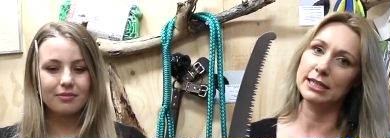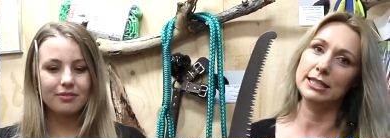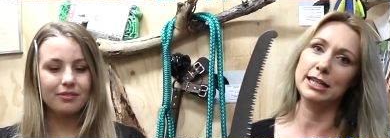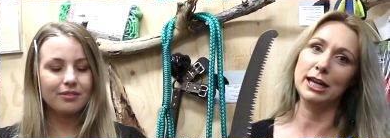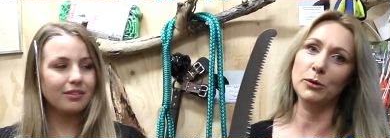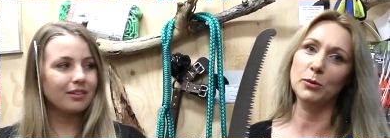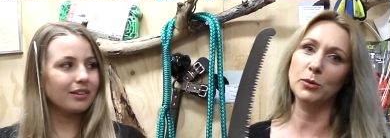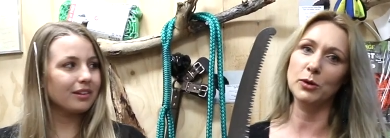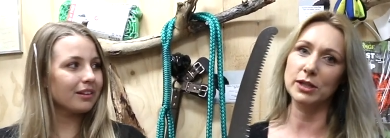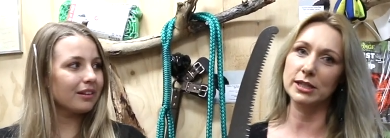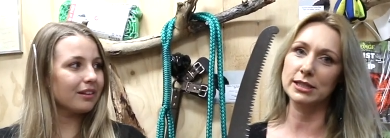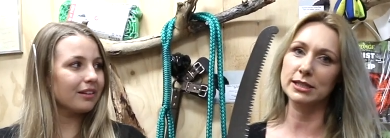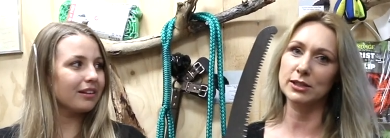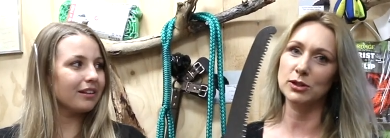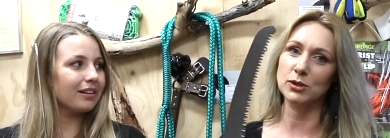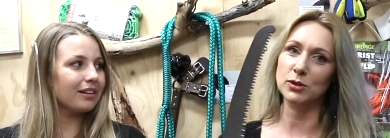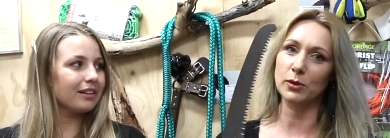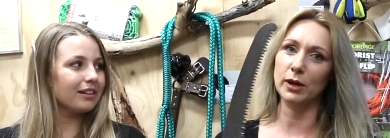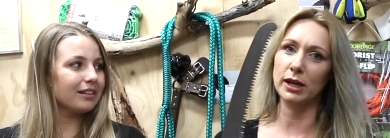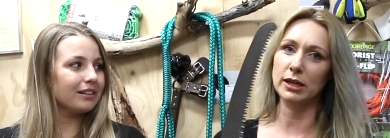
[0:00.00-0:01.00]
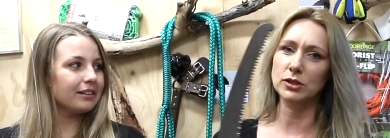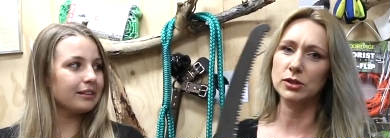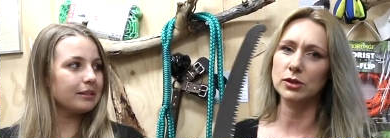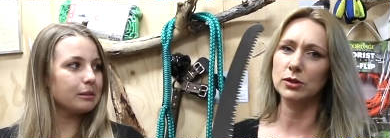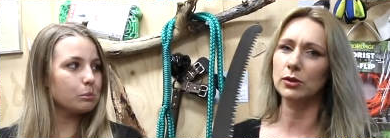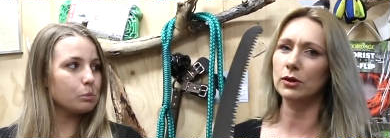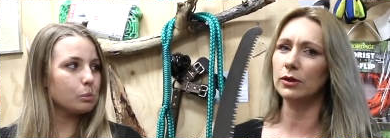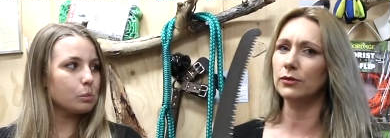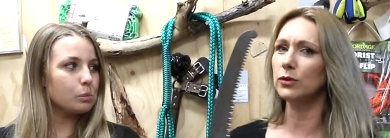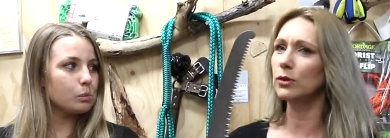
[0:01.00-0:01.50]
Speaker 1: a dead wooding
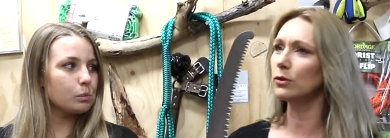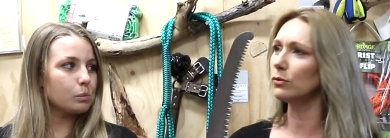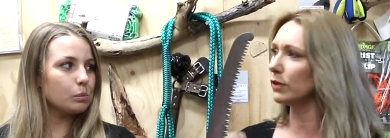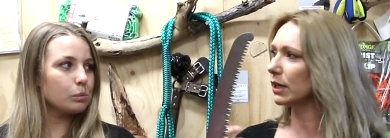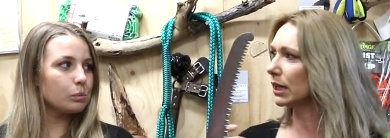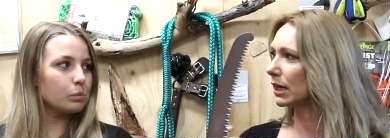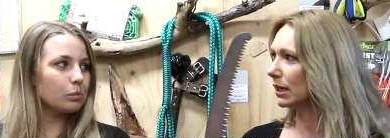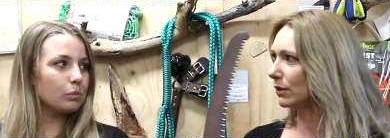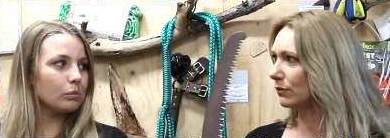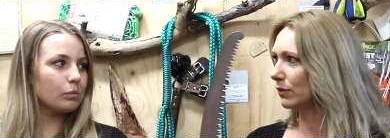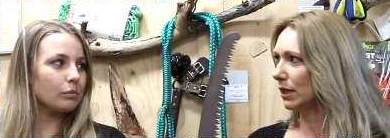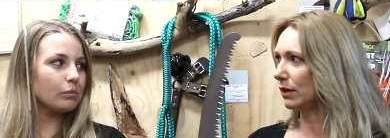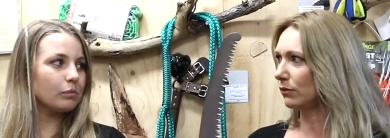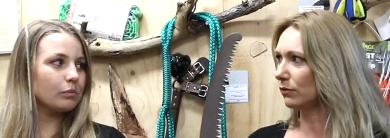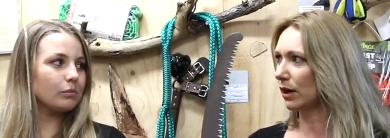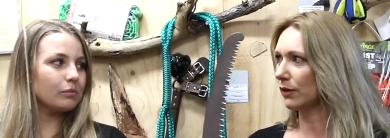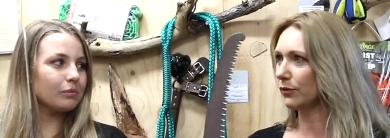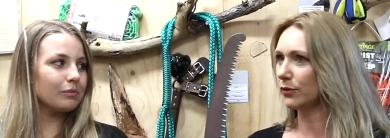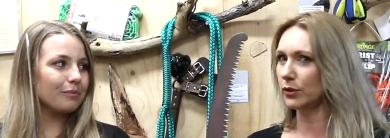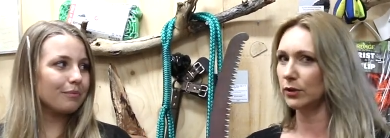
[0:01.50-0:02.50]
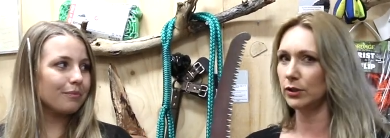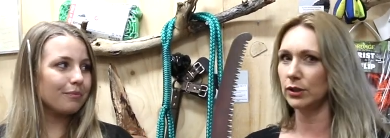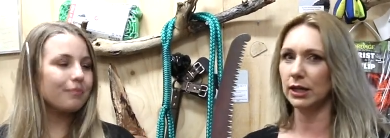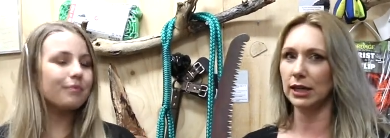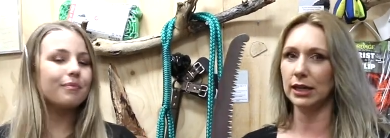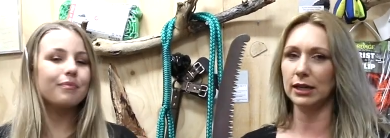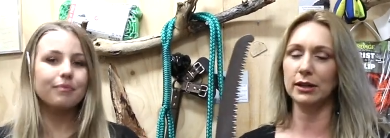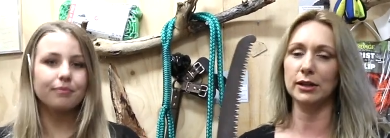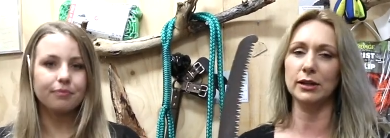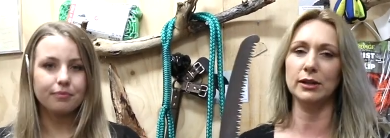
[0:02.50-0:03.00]
situation, or if you're really, really rough on your
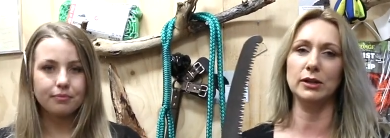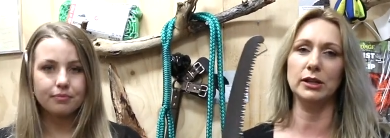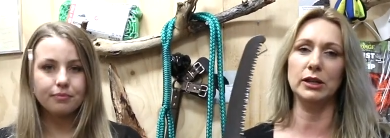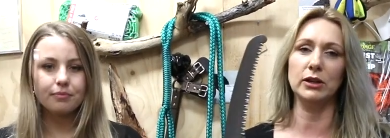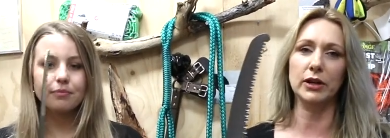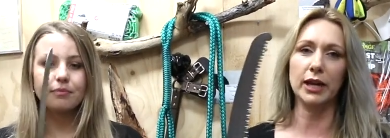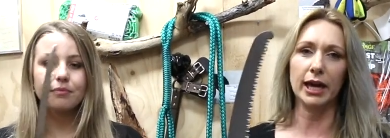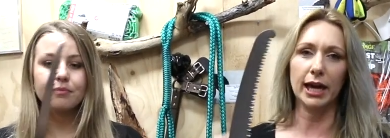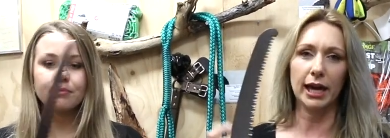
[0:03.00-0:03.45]
gear and you're